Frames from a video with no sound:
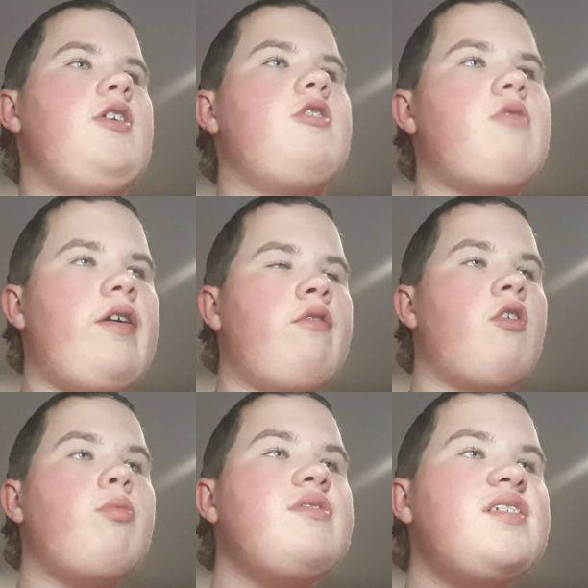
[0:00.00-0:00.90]
Craig
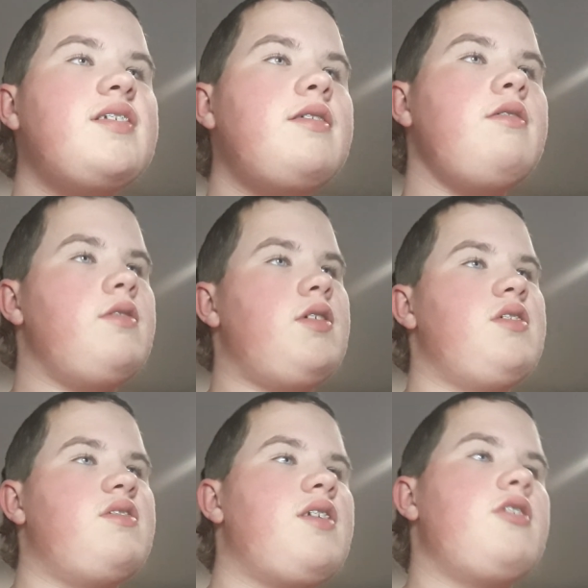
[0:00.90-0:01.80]
Robinson
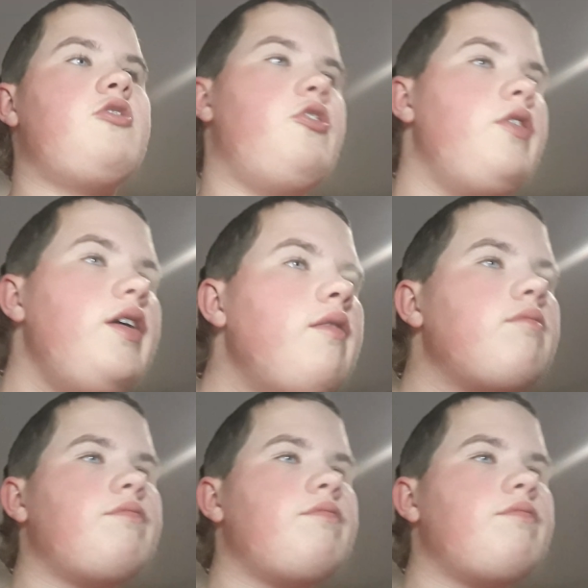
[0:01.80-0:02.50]
as Doug Judy,